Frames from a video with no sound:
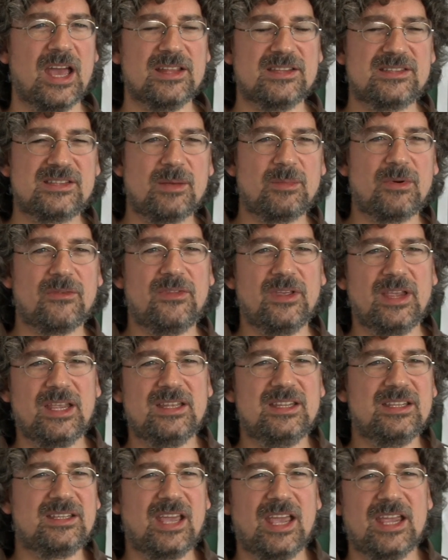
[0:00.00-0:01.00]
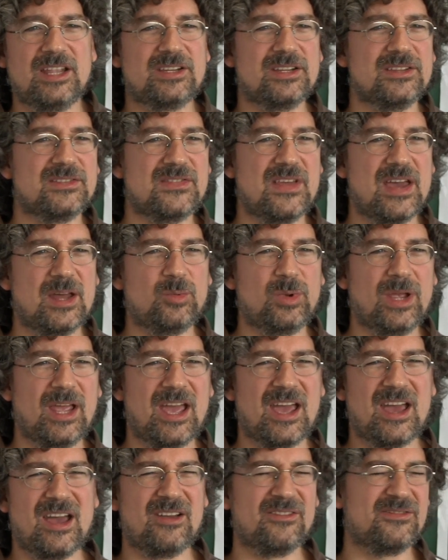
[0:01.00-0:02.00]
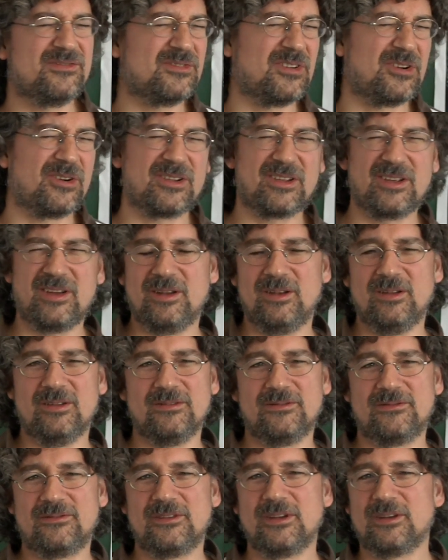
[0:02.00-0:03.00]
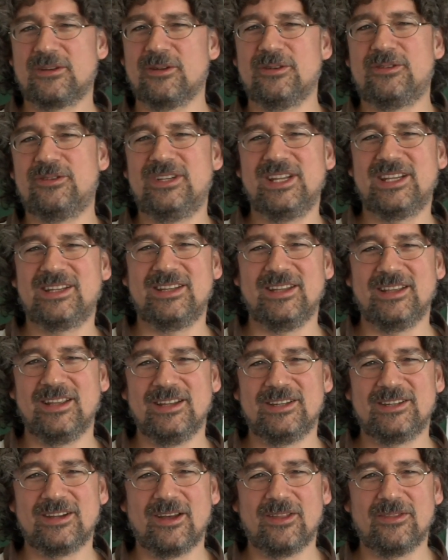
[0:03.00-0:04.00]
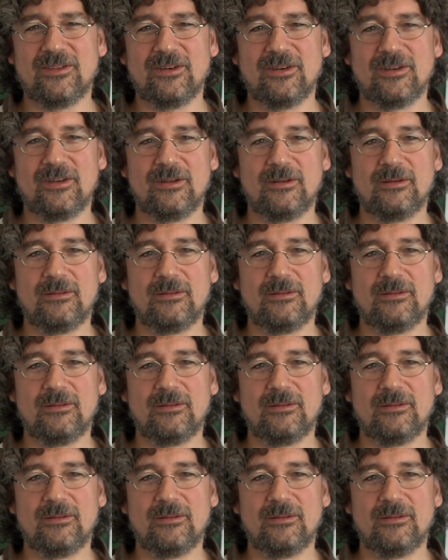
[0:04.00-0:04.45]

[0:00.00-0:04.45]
and some of the indications that we have are kind of contradicting each other.